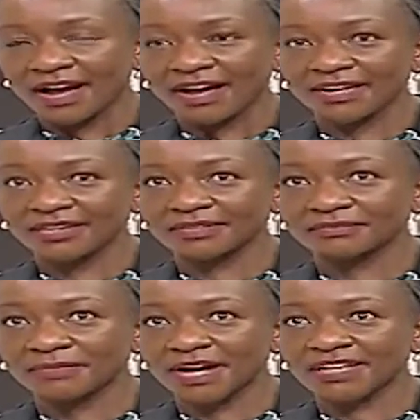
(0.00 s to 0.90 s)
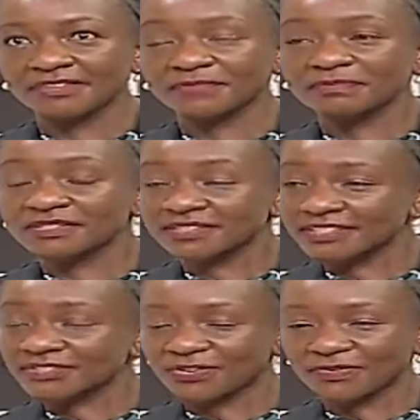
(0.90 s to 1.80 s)
I, I
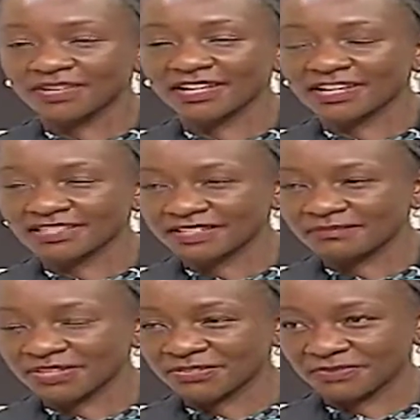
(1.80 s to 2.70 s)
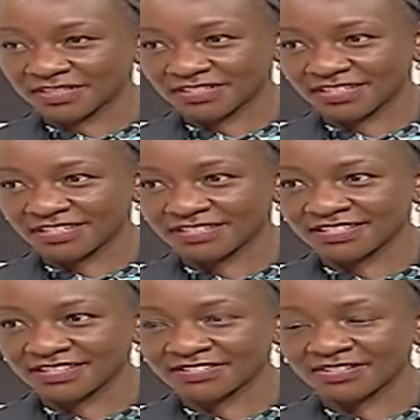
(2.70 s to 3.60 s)
represent over 80 manufacturers
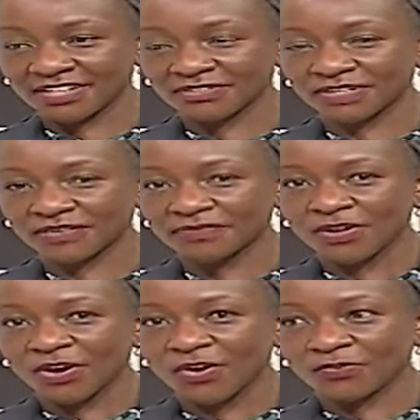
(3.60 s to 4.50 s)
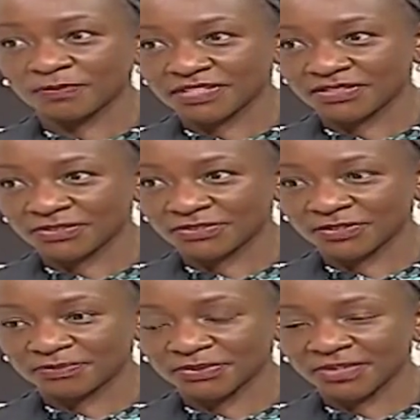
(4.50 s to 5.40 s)
in this country of pest
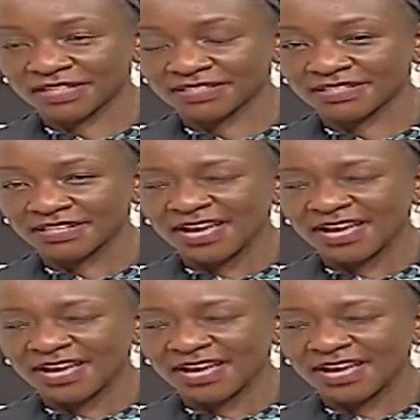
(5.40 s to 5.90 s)
control products.